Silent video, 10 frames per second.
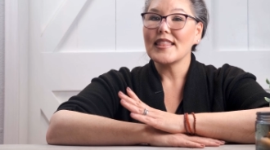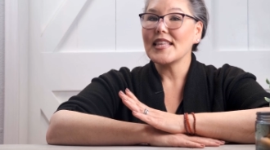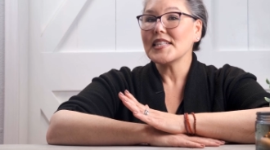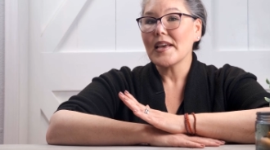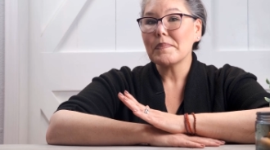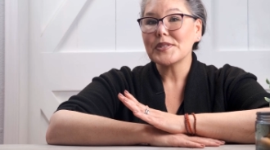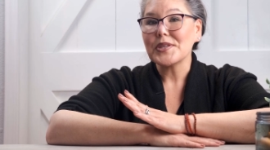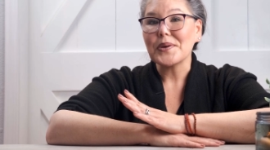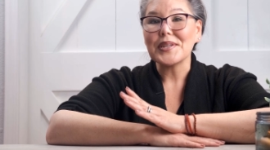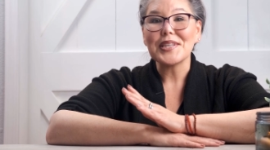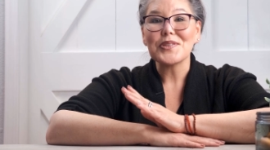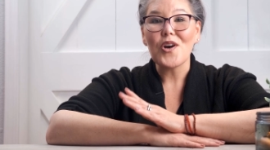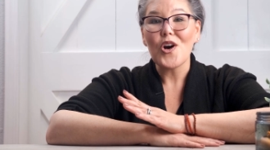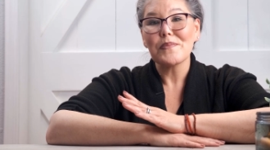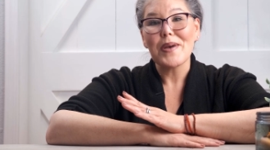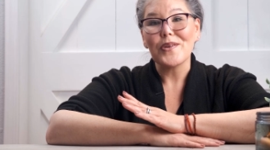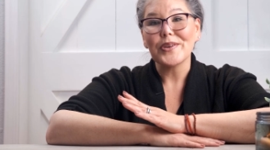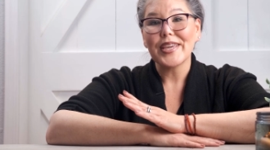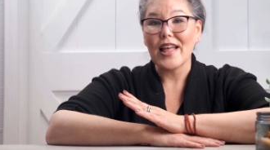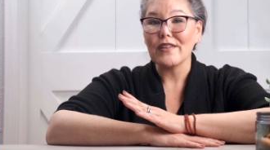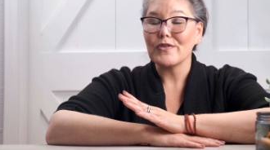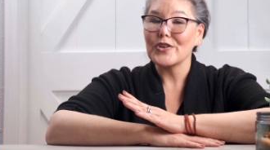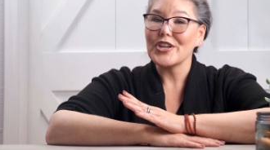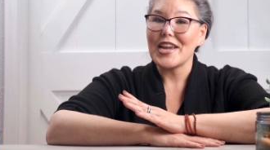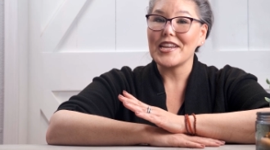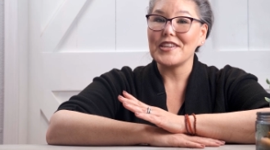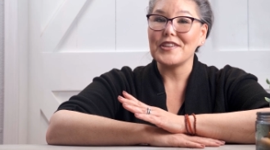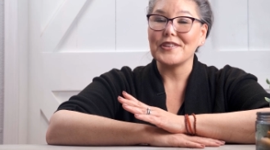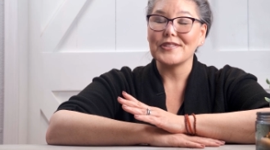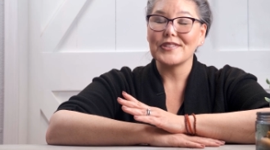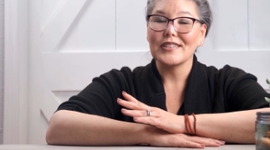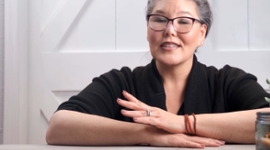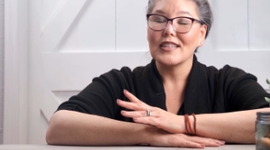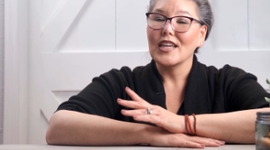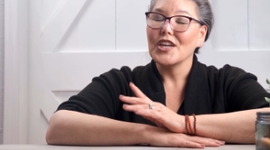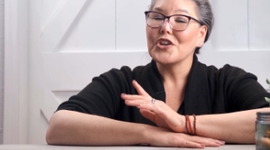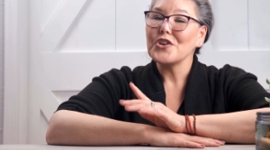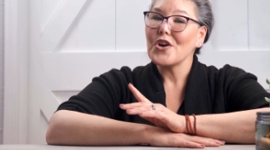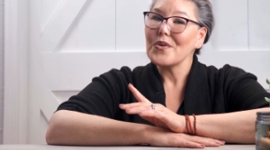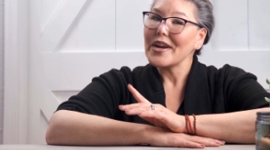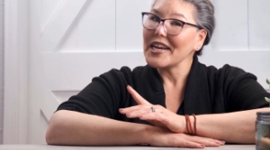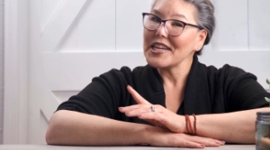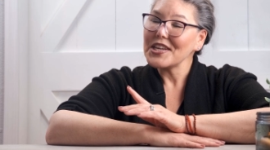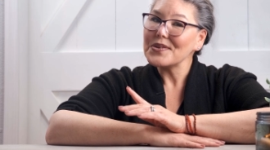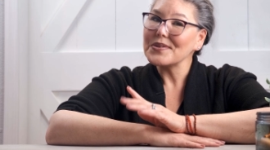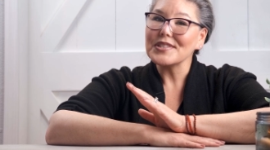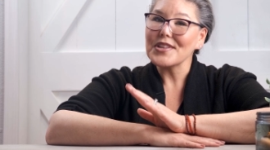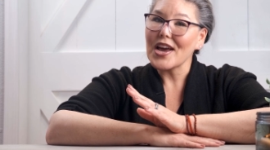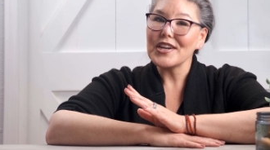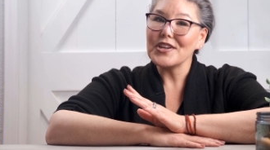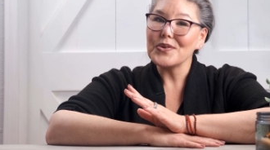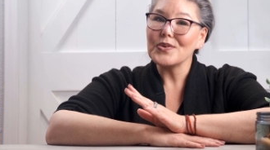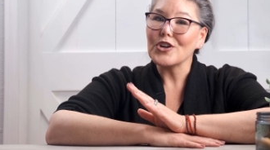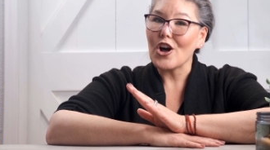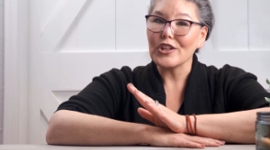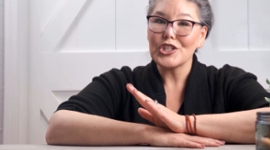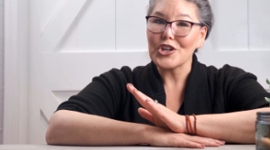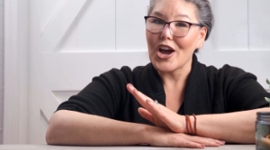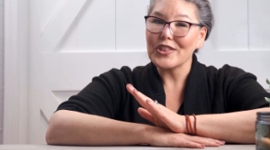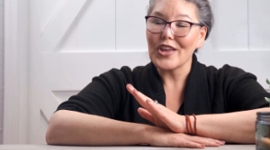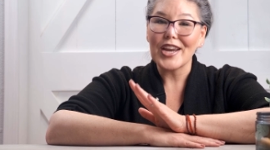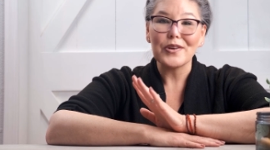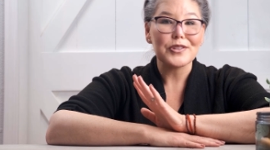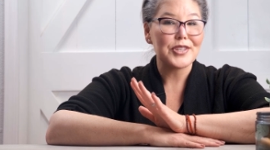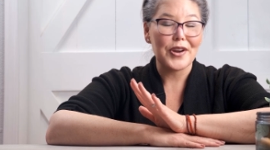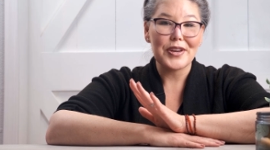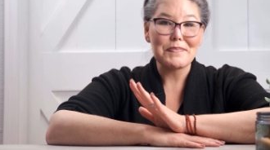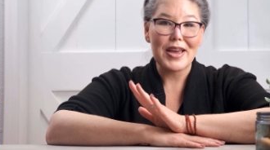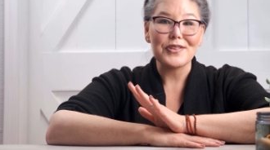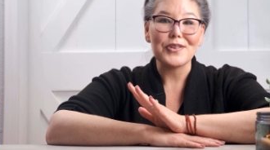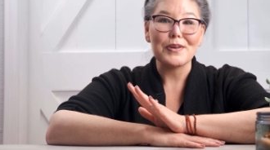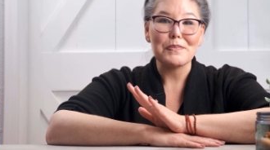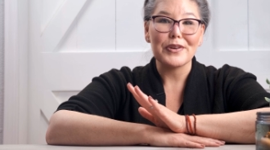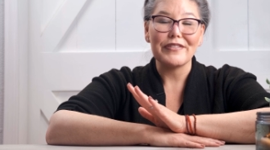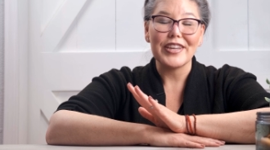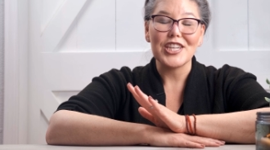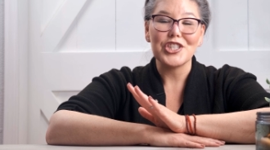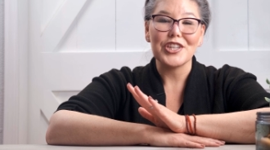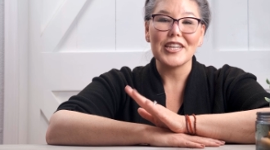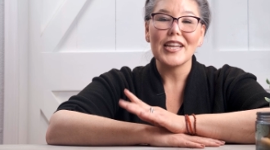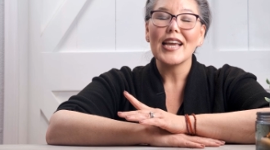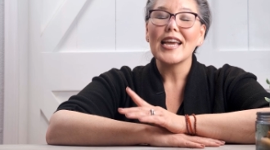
This episode is all about California ADUs. No, ADU is not a new college, online, or scary medical abbreviation.